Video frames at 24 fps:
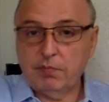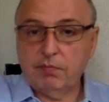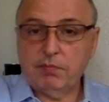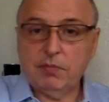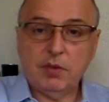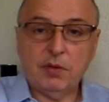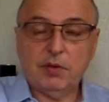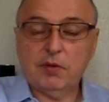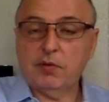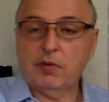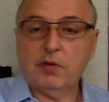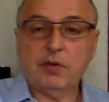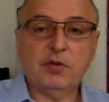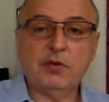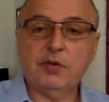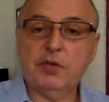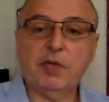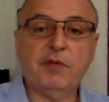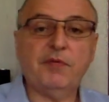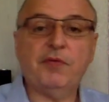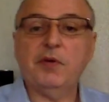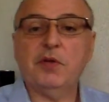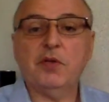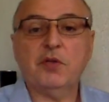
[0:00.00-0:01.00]
There's
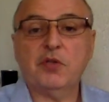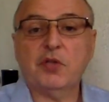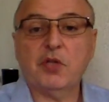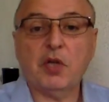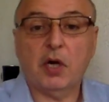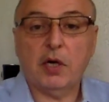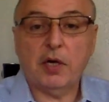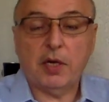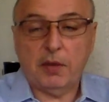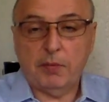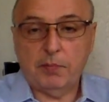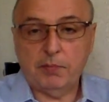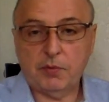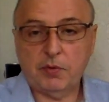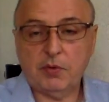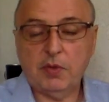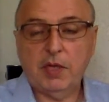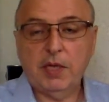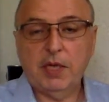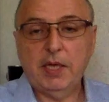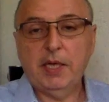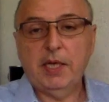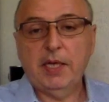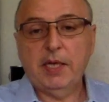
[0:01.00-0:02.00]
different startups
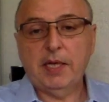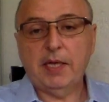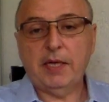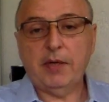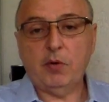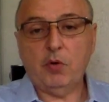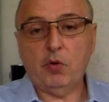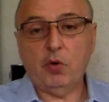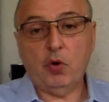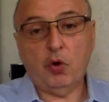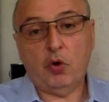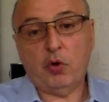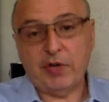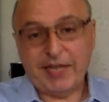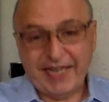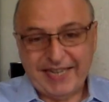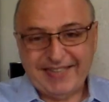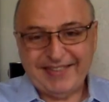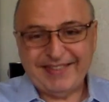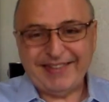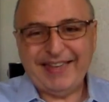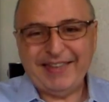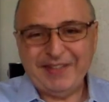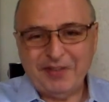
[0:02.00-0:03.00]
or
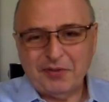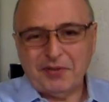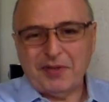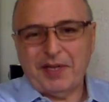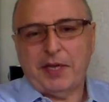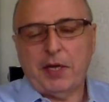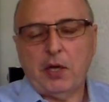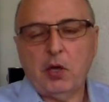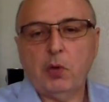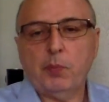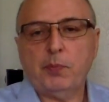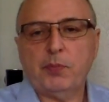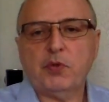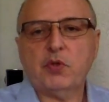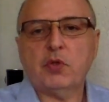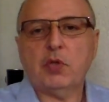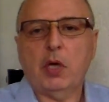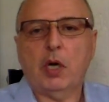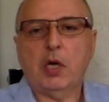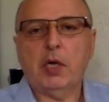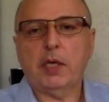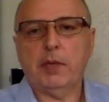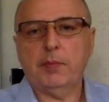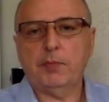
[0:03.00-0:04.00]
organizations that help
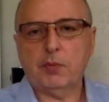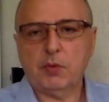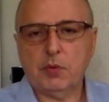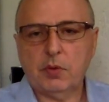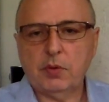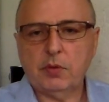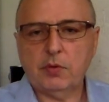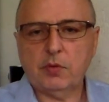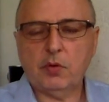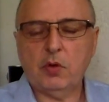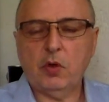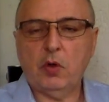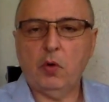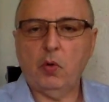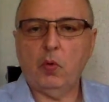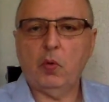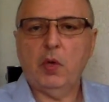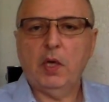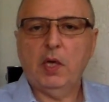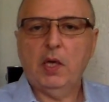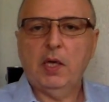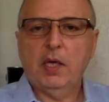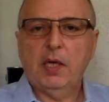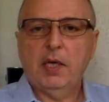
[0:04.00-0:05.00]
startups. So
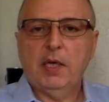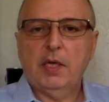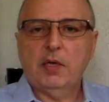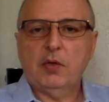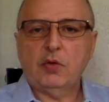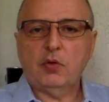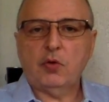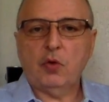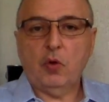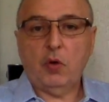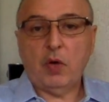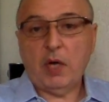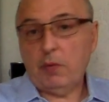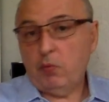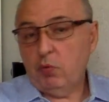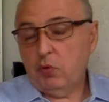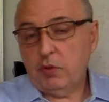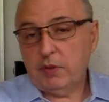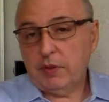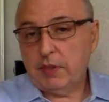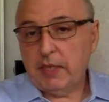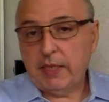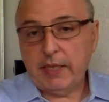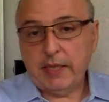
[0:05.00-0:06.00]
I
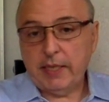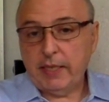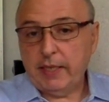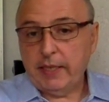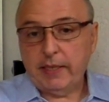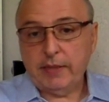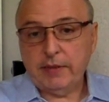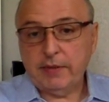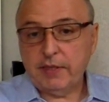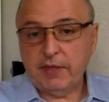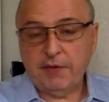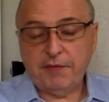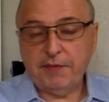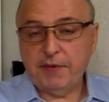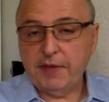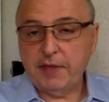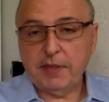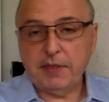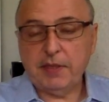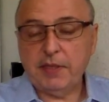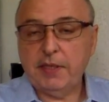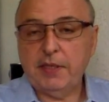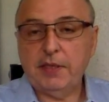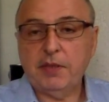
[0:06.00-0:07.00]
would
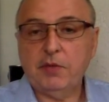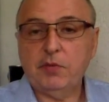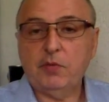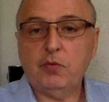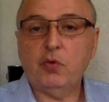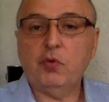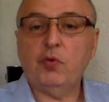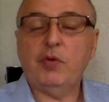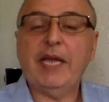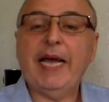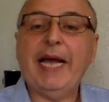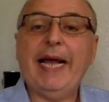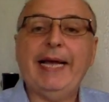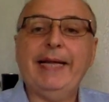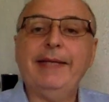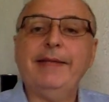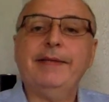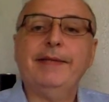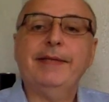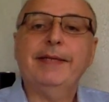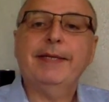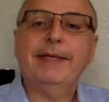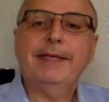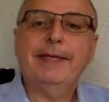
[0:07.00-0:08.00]
definitely do that.
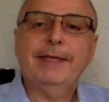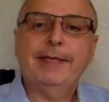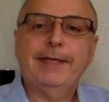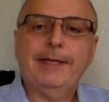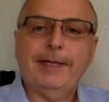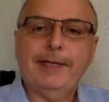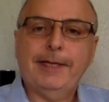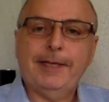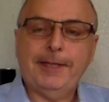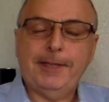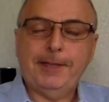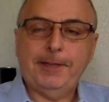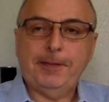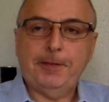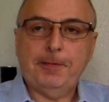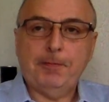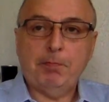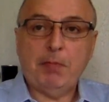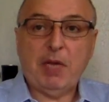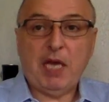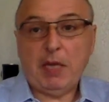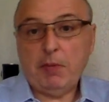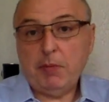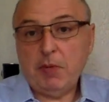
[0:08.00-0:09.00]

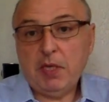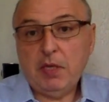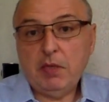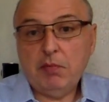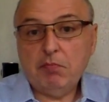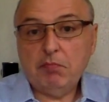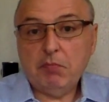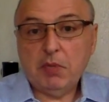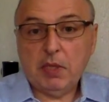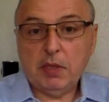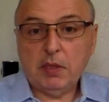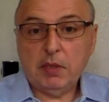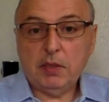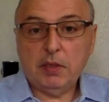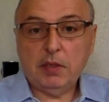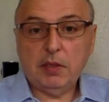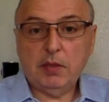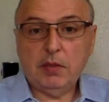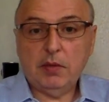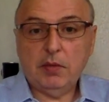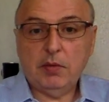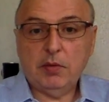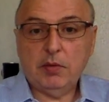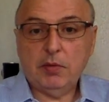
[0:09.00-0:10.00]
Maybe
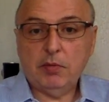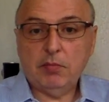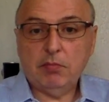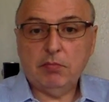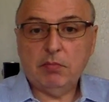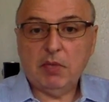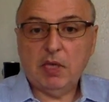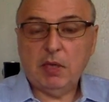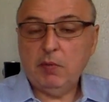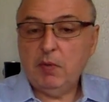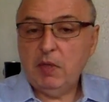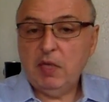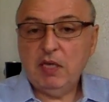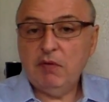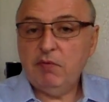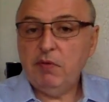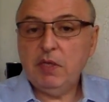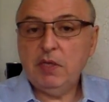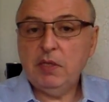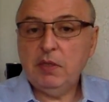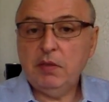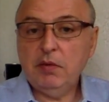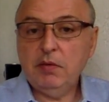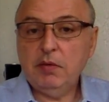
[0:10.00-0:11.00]
even